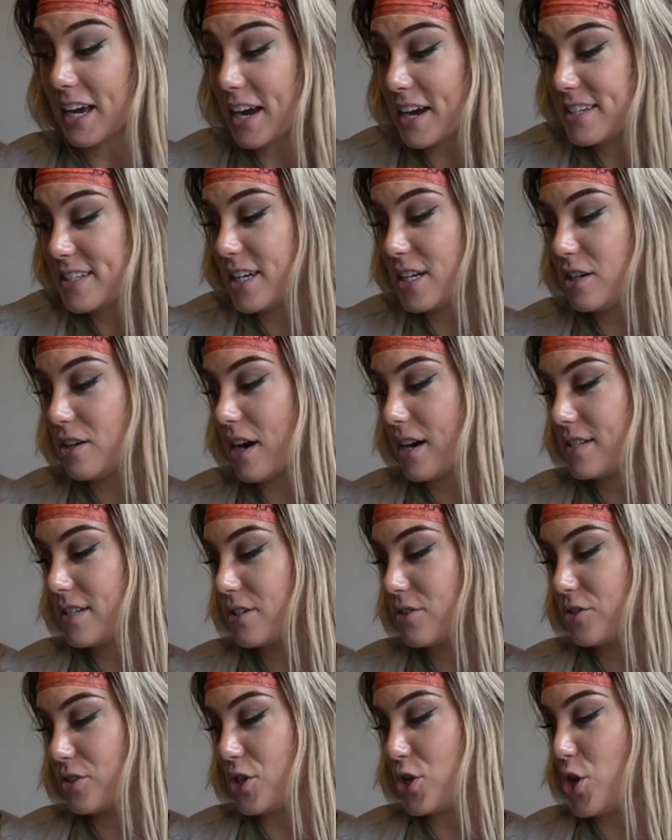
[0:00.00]
Like I said, you guys,
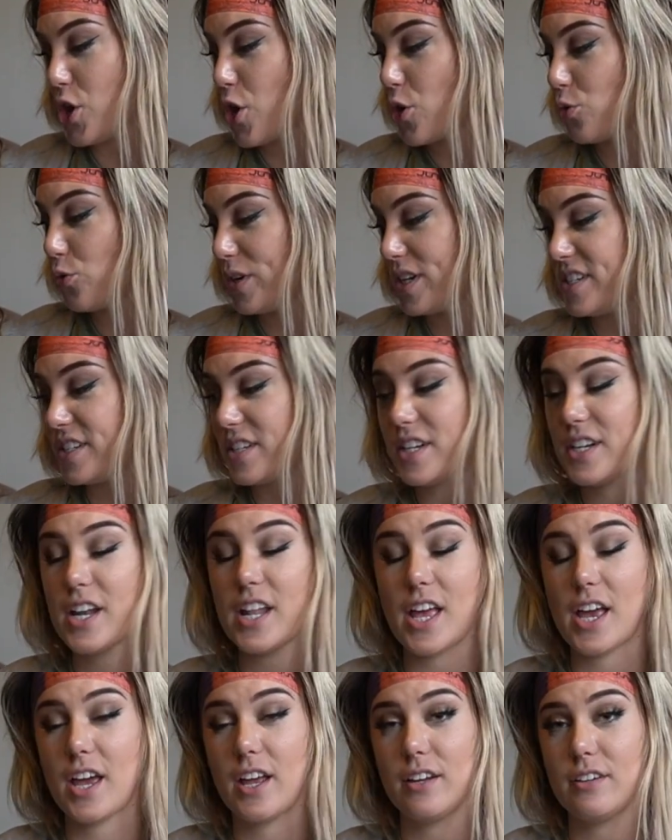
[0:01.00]
there's no reason
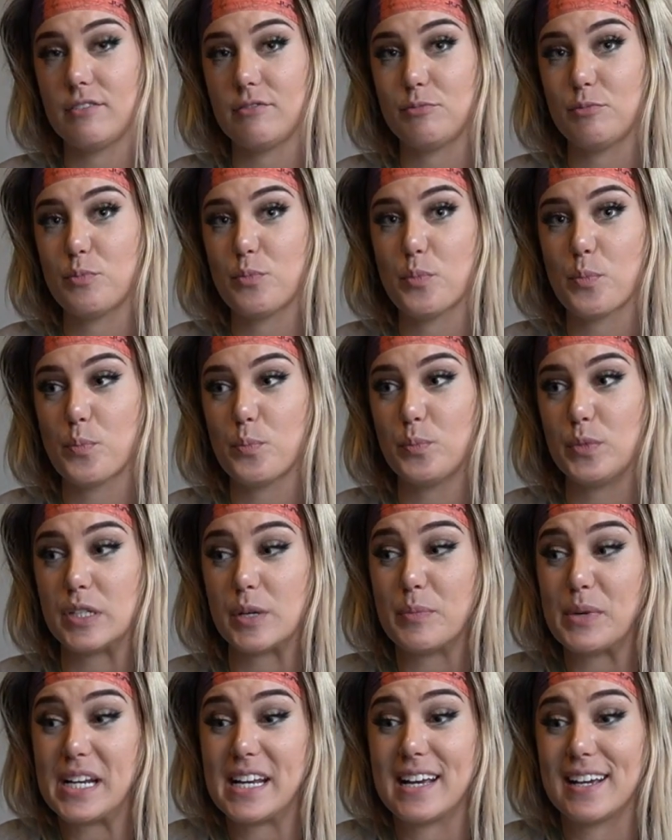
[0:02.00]
that
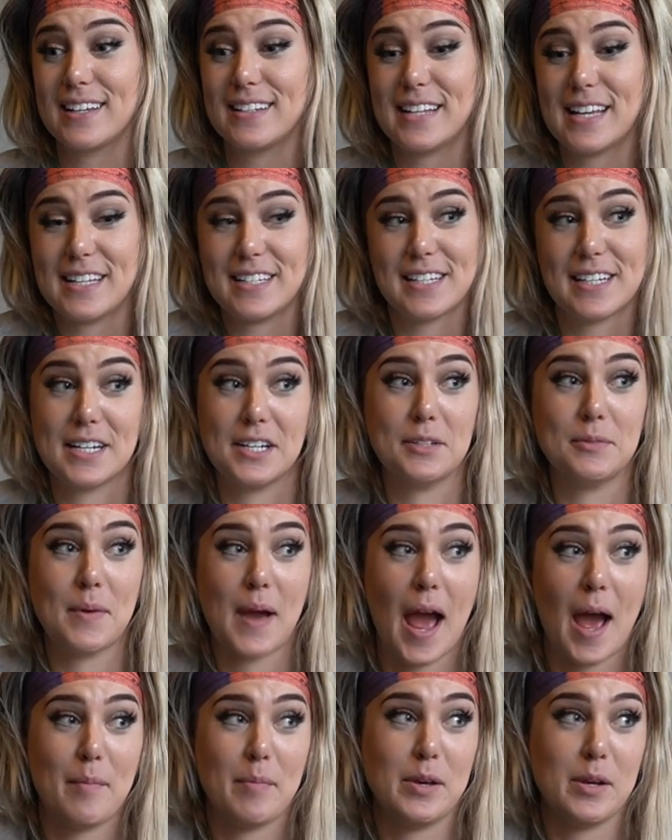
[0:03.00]
somebody that's in a
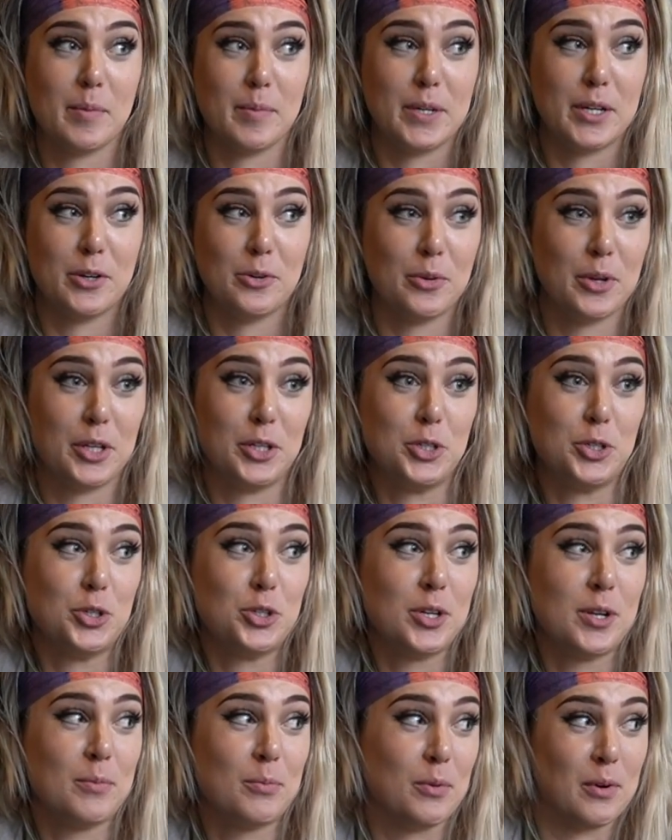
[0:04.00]
happy, committed
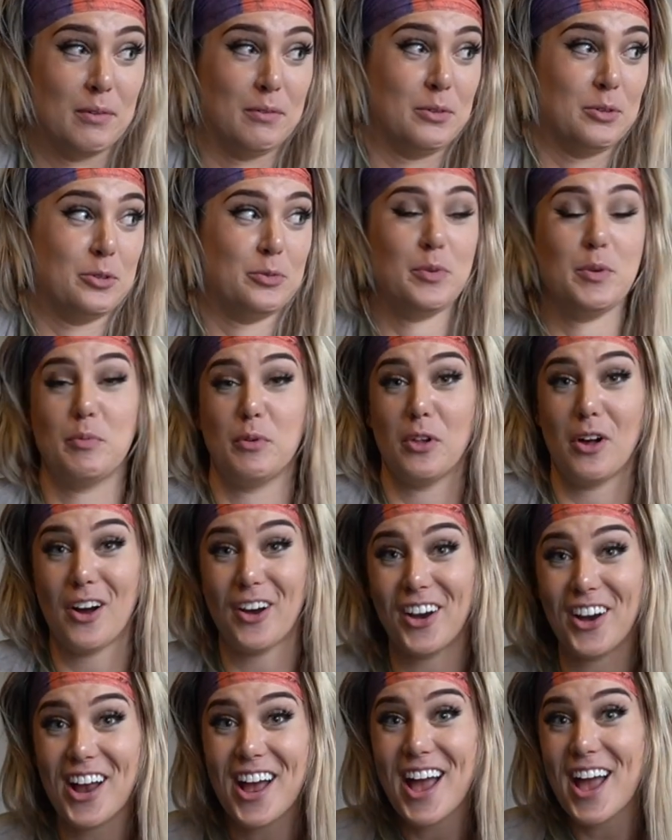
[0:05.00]
relationship, wherever those people
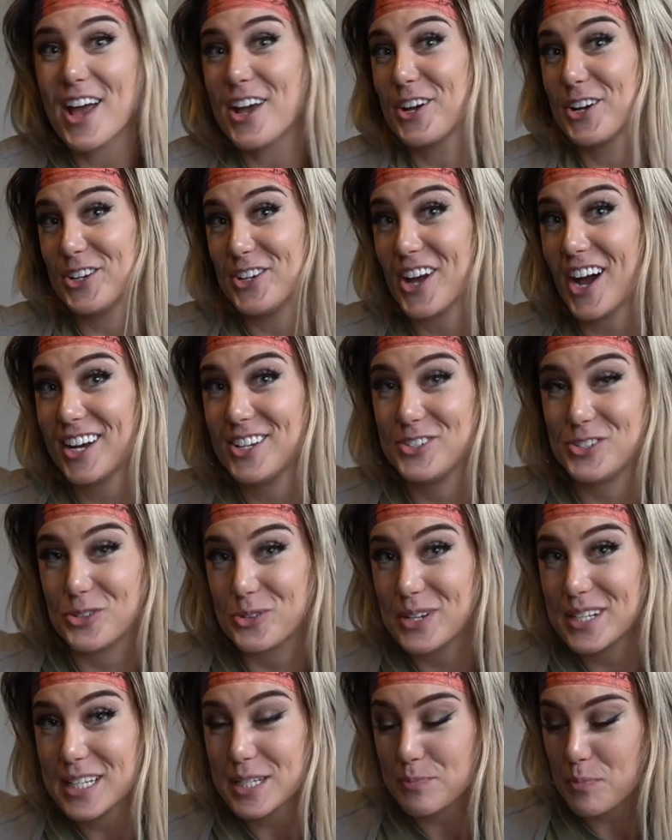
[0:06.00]
are, could not
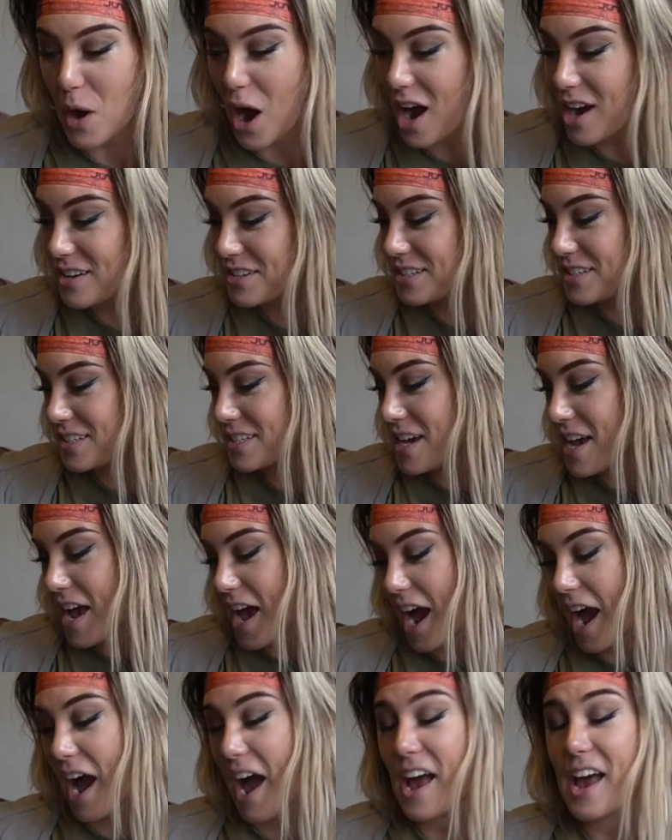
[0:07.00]
enjoy this box.
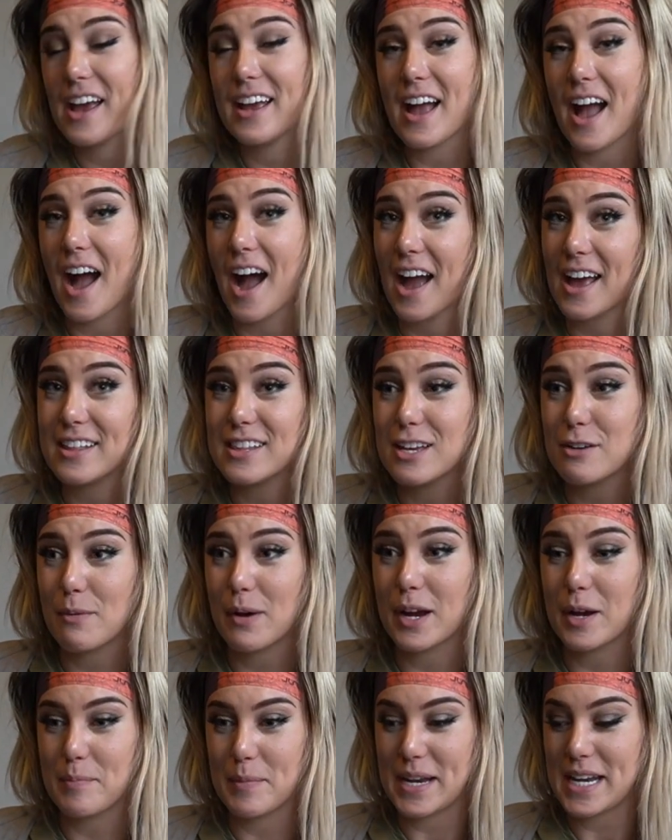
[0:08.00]
I highly
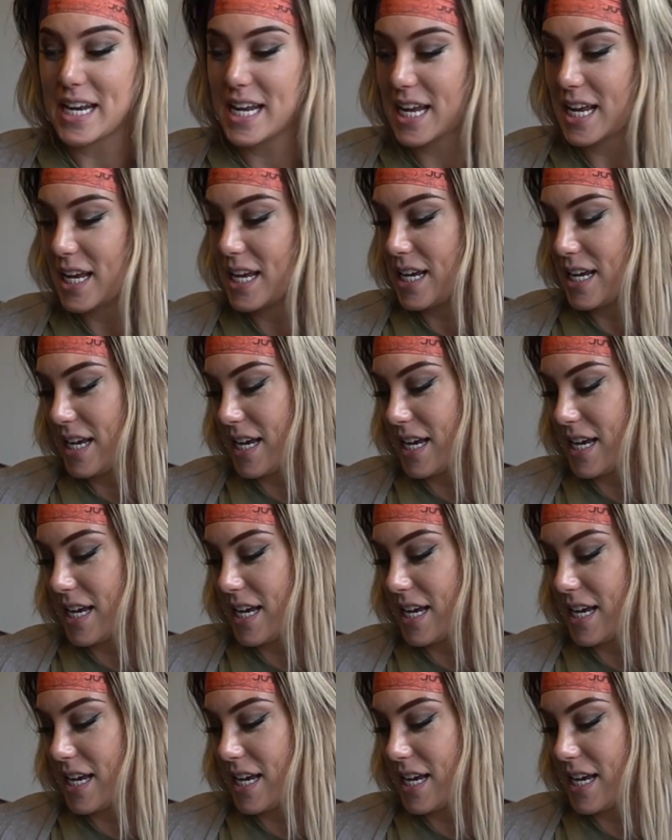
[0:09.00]
recommend it.